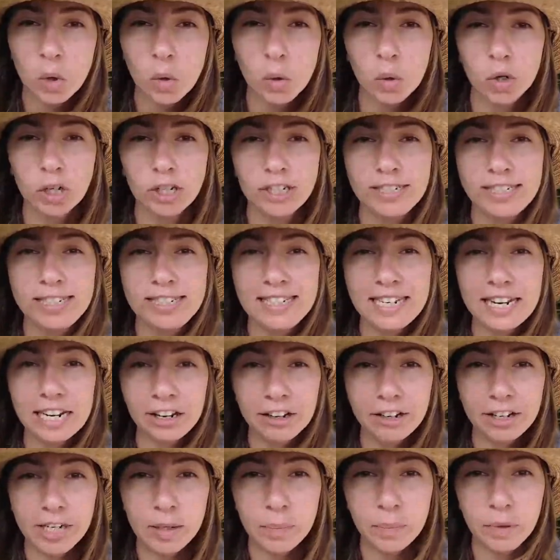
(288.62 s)
or
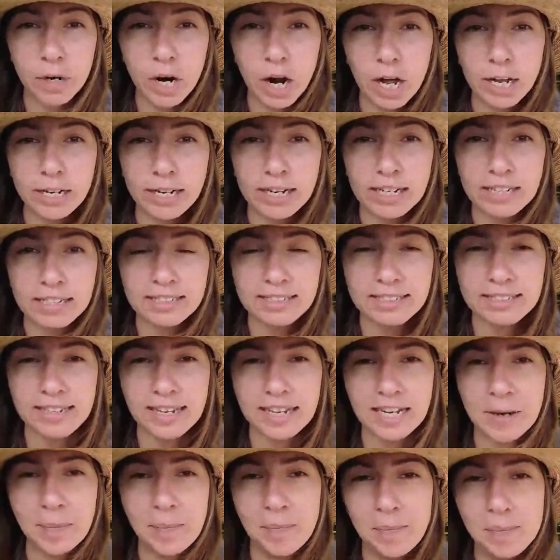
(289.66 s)
dairy products
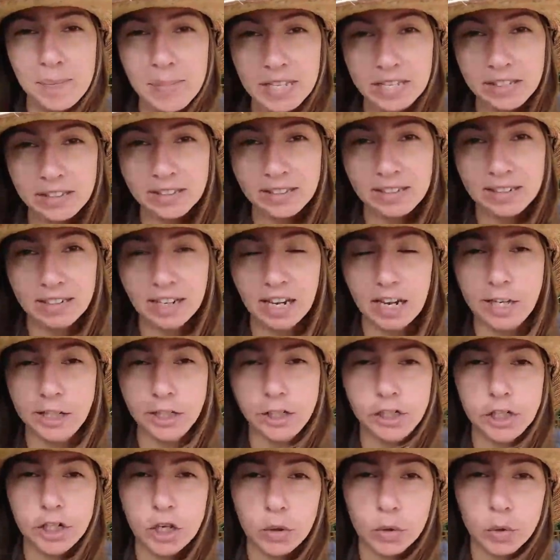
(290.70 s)
like milk
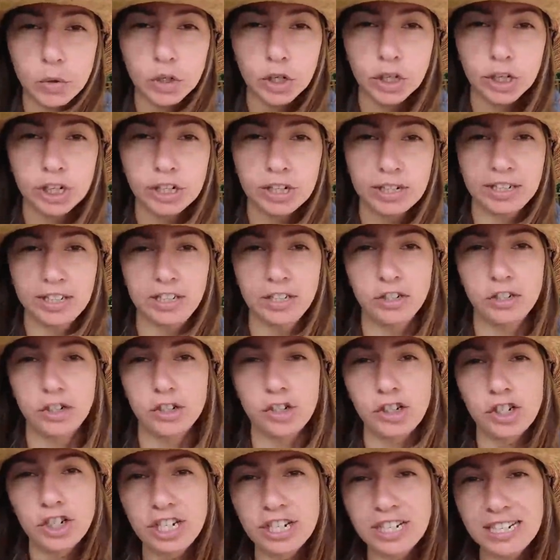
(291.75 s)
and yogurt and
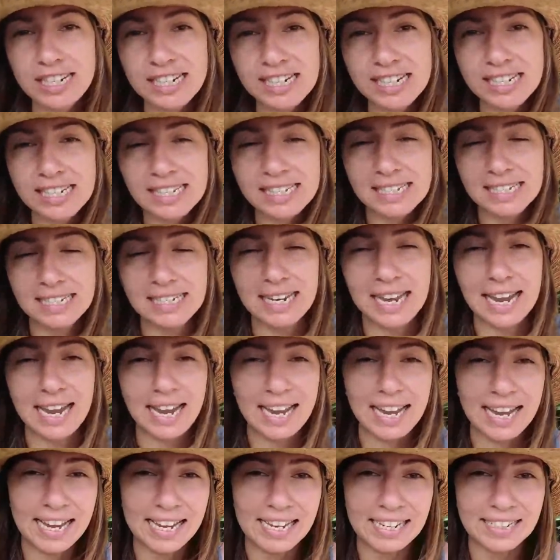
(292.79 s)
cheese and
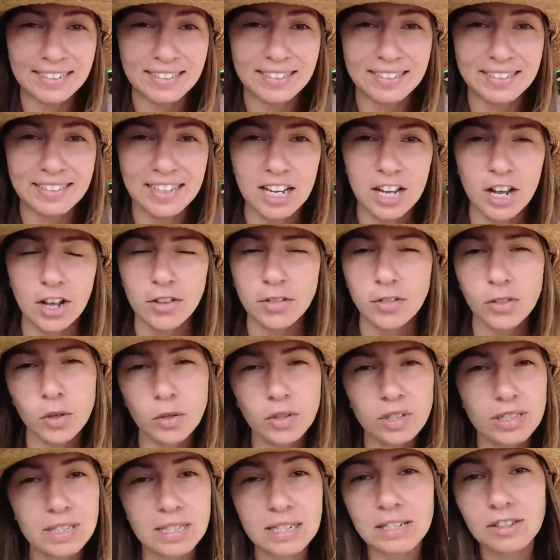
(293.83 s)
eggs,
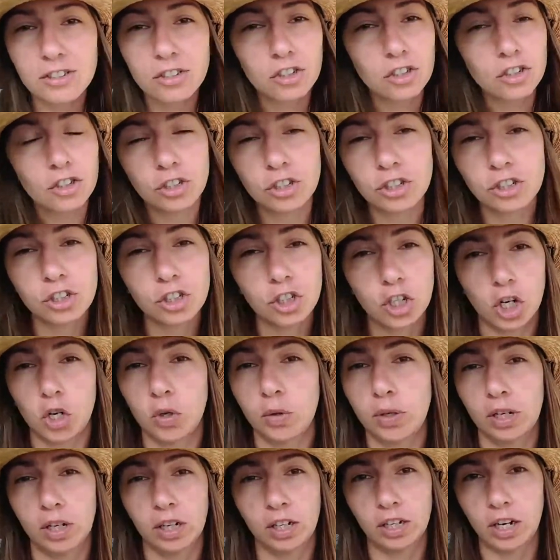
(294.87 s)
those things shouldn't go
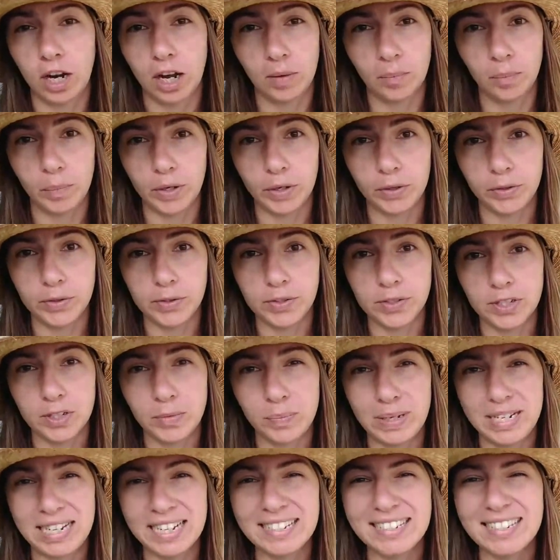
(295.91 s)
in our compost
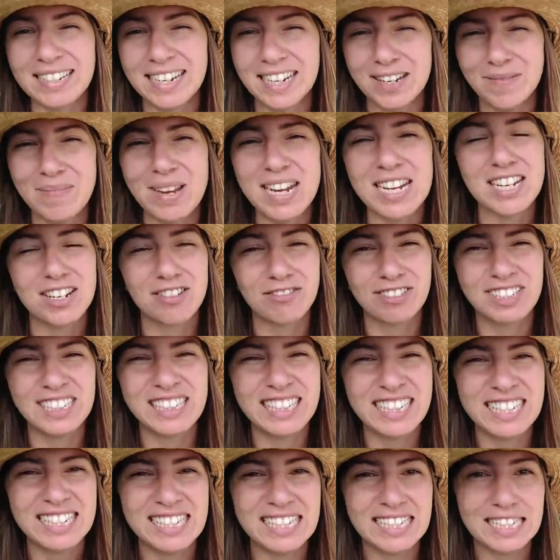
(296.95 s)
because it can make it
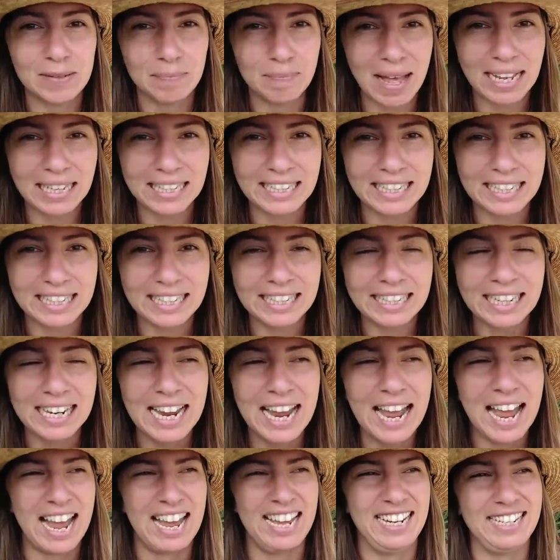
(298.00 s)
really smelly
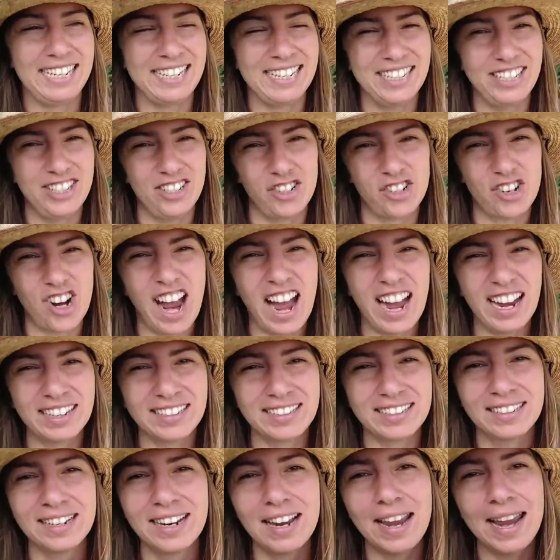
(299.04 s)
and it can
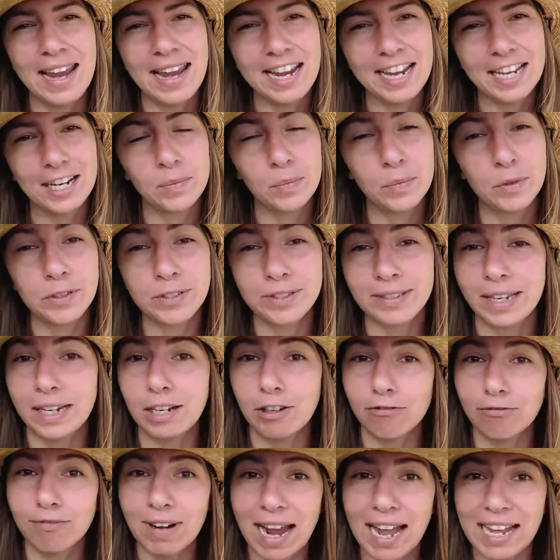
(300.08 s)
attract animals like
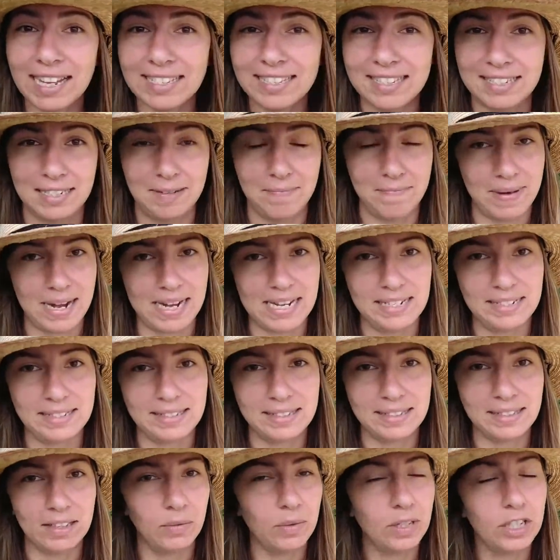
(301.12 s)
rats and
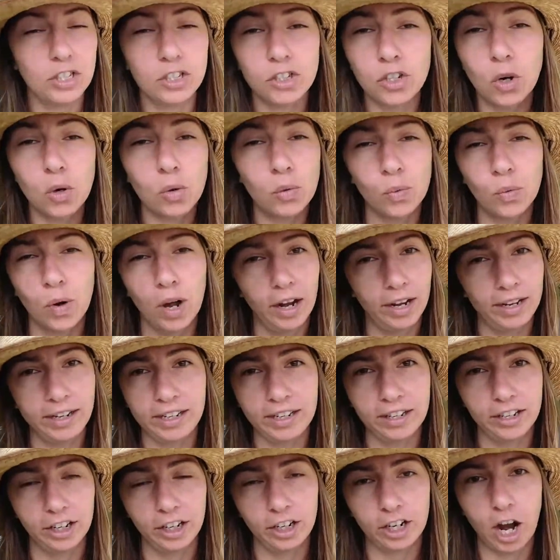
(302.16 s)
mice that we don't want
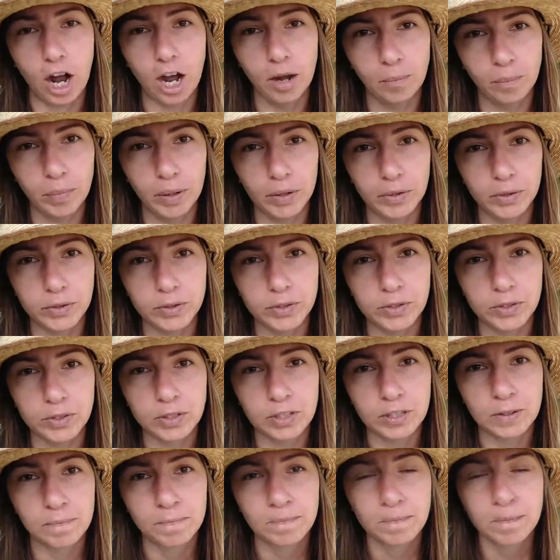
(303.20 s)
in our compost.